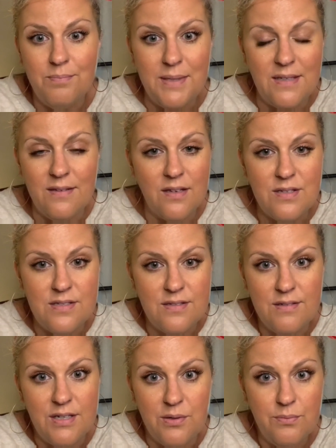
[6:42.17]
because,
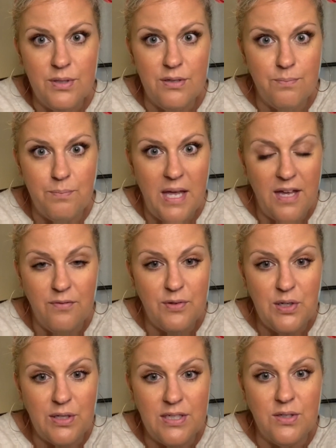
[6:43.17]
you're paying for
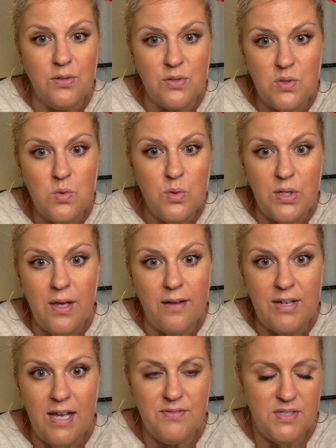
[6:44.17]
your kid to go to school. You have
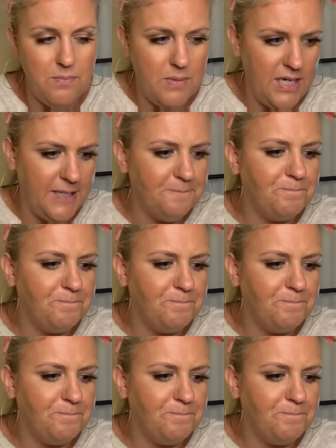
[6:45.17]
to have some money.